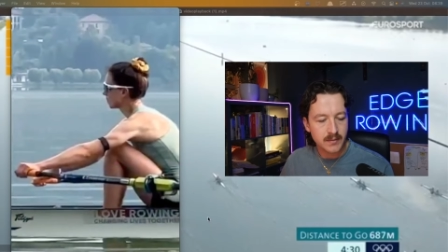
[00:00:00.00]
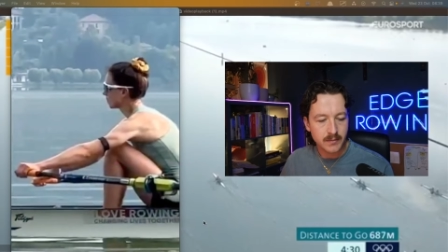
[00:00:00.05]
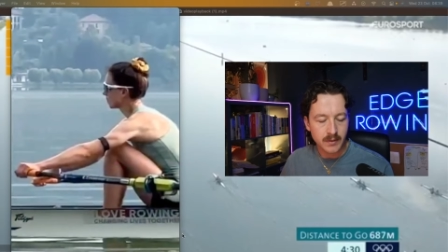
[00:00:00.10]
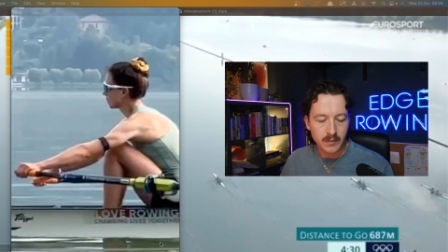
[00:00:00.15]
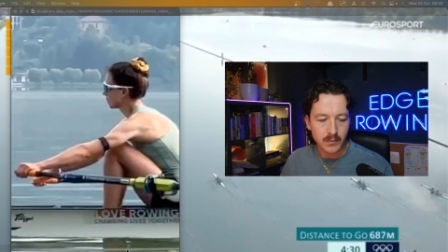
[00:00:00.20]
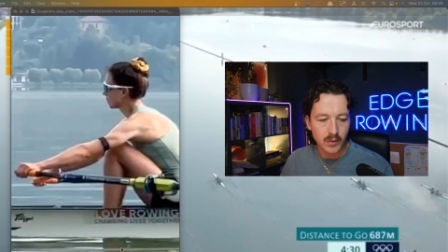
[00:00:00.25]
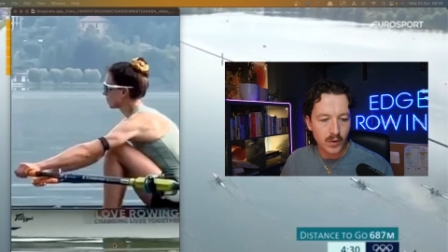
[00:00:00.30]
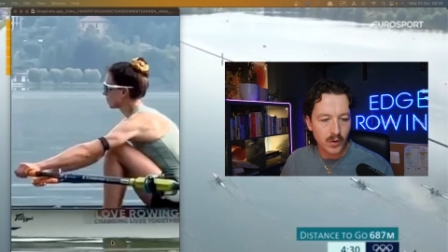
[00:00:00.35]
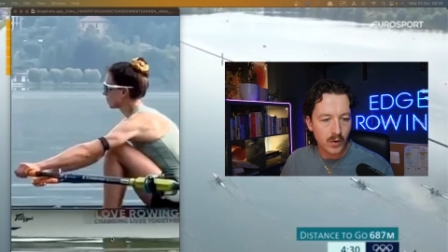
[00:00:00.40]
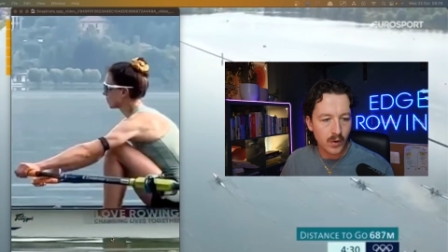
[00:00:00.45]
You're
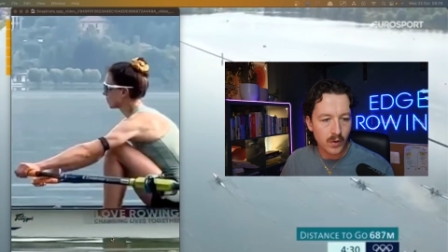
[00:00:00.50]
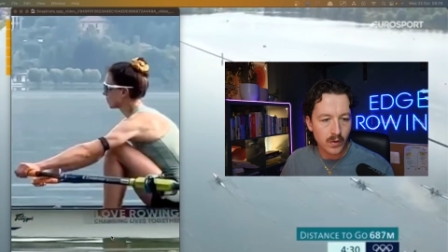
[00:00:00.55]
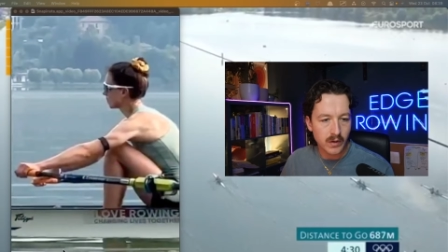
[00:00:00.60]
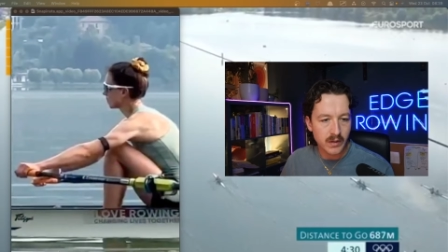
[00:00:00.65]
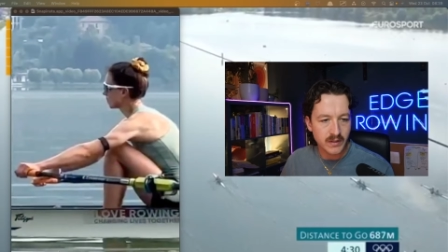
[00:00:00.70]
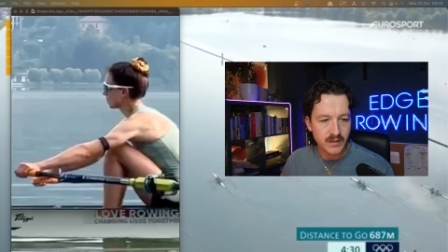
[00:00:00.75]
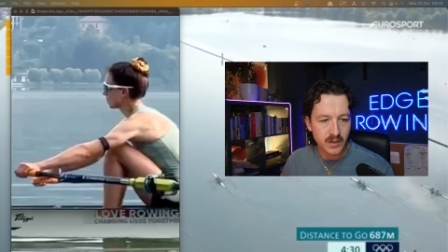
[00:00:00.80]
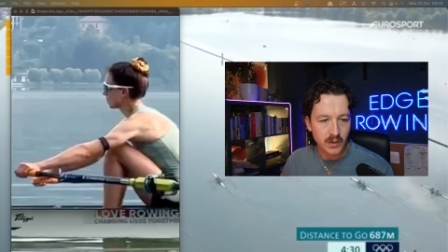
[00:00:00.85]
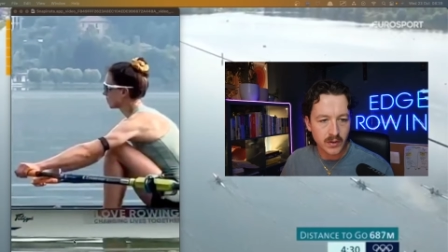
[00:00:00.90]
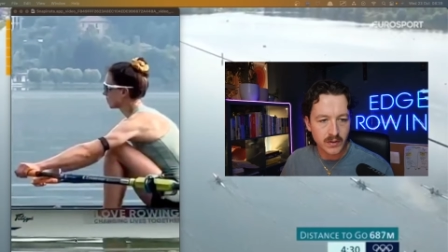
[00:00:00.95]
more
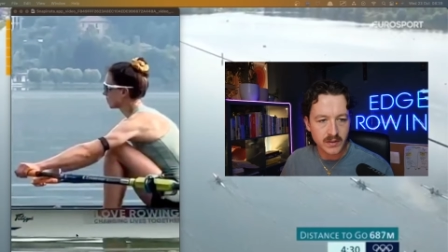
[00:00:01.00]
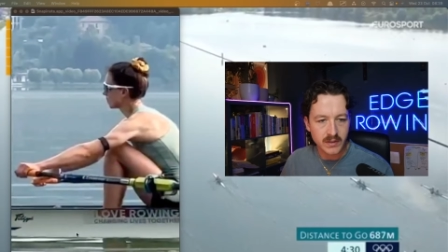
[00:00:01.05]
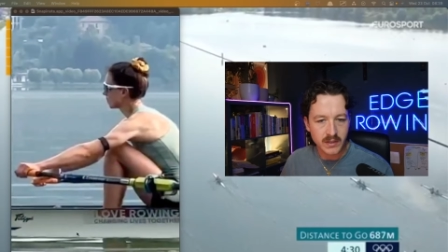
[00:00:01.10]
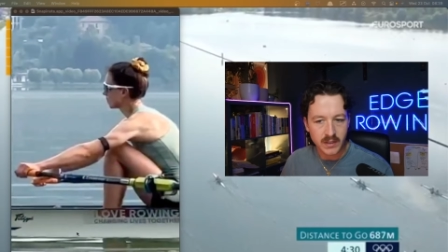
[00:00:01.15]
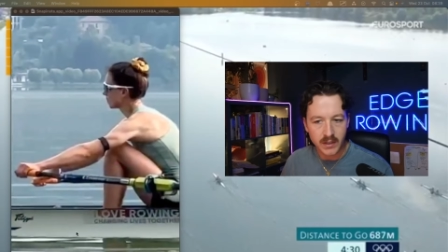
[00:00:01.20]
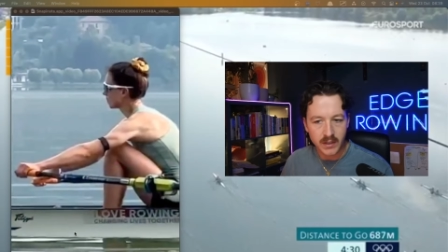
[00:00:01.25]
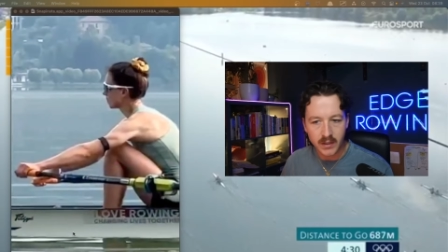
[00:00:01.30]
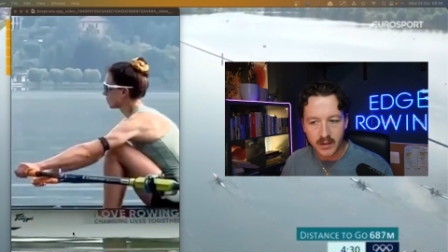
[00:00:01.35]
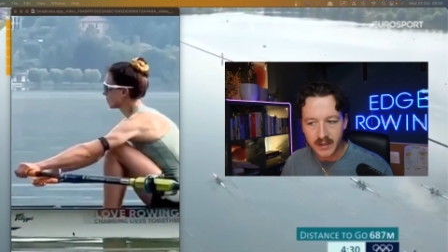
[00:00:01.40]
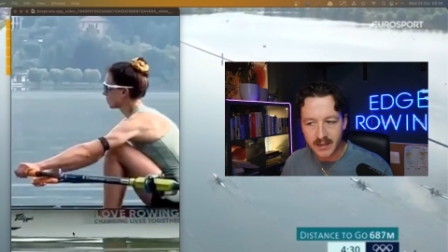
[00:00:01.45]

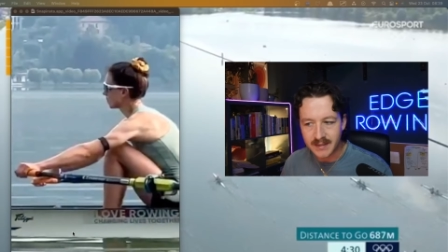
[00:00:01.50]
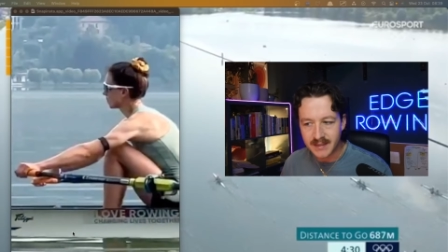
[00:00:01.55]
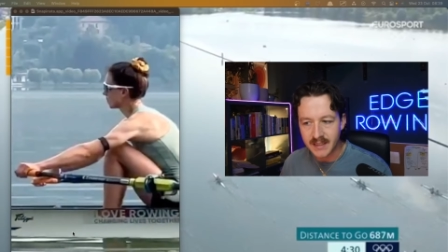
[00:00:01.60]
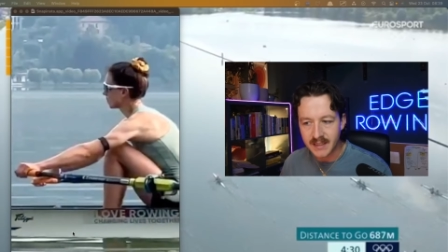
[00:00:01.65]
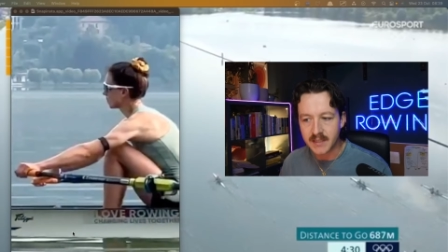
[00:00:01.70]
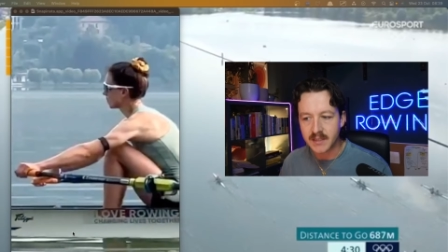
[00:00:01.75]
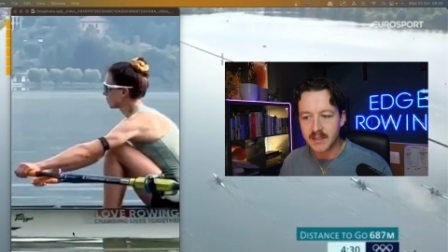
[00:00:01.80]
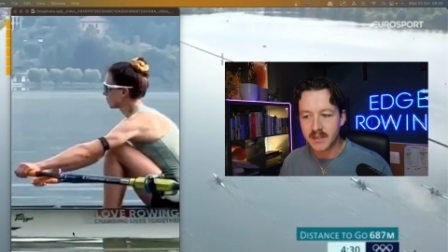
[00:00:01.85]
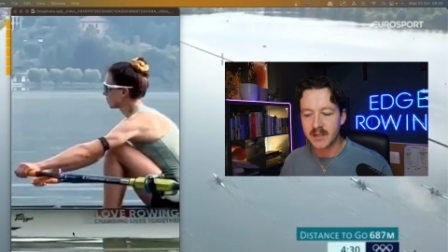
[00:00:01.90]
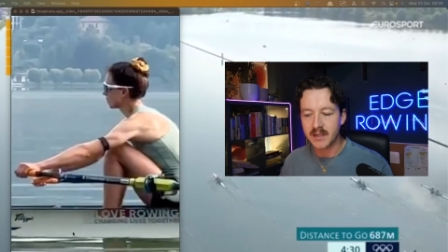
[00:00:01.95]
horizontal. It's
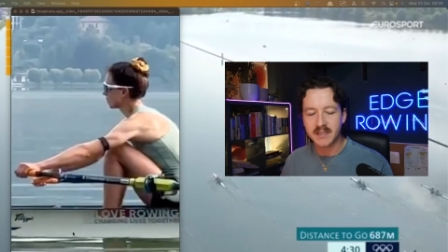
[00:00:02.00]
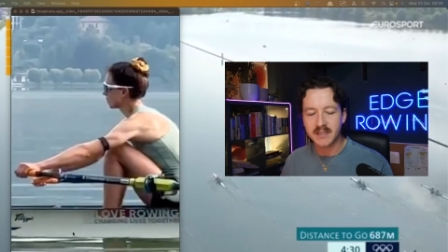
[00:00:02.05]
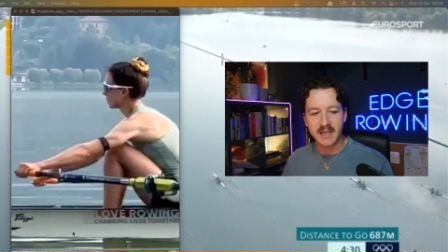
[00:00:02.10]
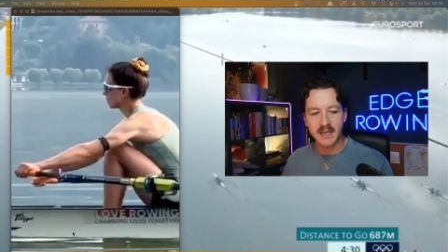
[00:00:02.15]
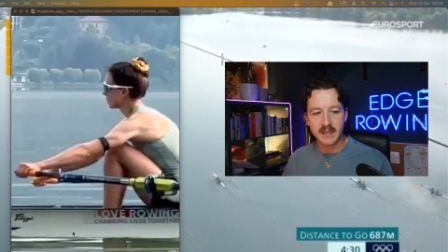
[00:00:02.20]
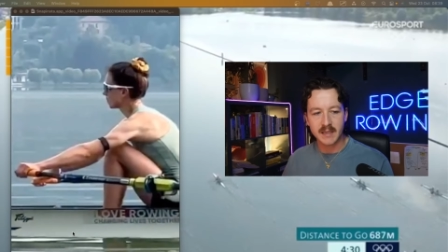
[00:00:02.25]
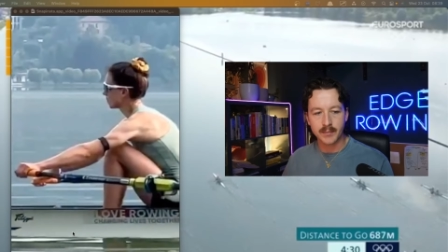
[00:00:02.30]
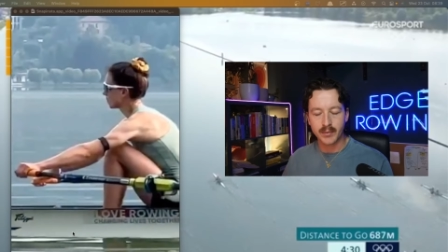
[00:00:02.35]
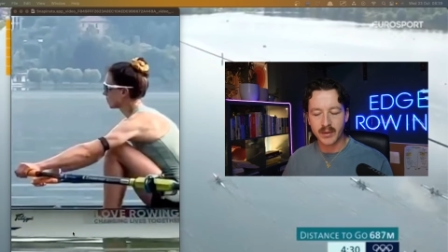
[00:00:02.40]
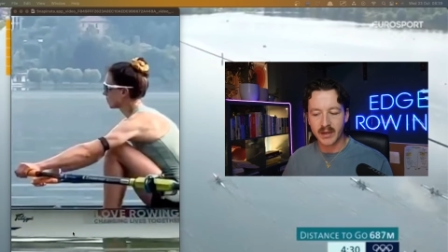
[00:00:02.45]
easier to take
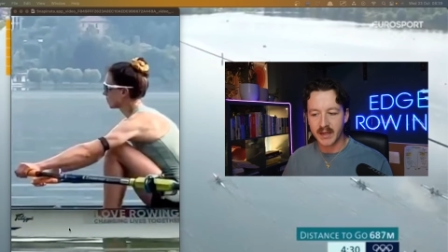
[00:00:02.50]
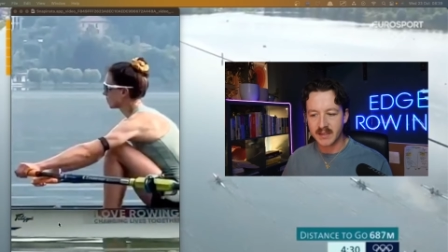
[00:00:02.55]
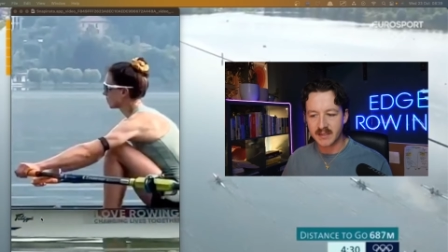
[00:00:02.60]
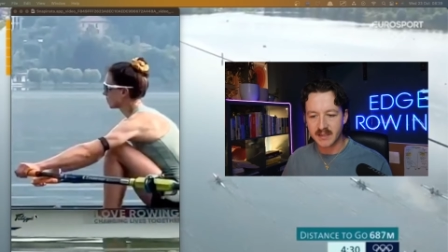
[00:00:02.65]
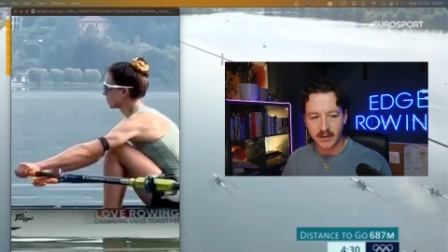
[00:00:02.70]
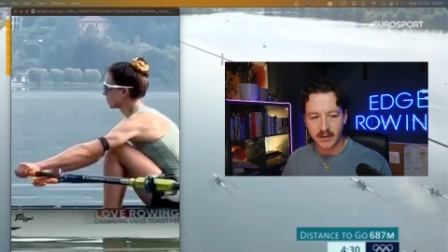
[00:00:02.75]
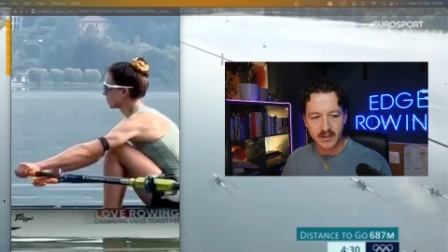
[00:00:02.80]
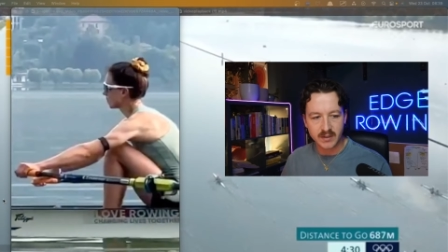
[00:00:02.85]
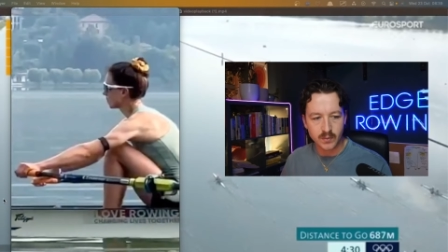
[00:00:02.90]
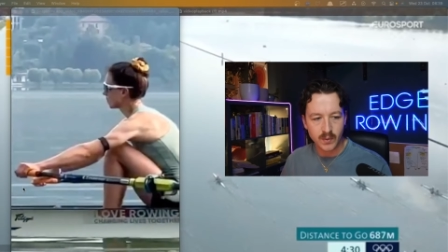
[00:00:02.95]
the blades
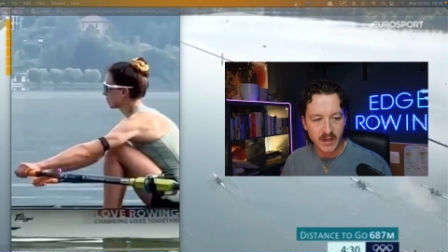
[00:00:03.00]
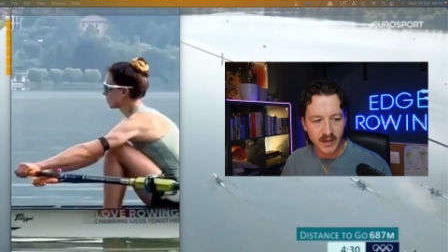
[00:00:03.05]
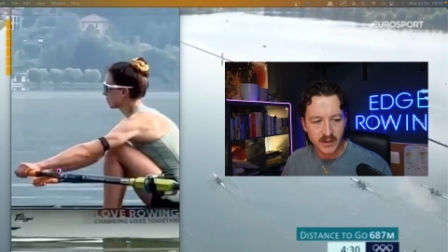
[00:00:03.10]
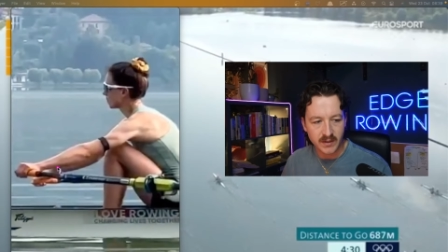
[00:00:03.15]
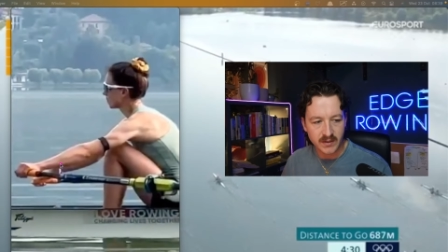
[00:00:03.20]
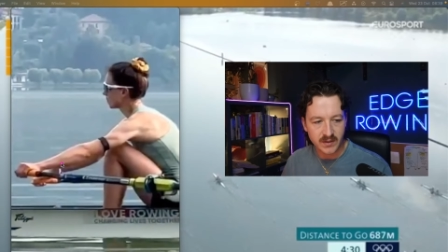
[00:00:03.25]
out as well.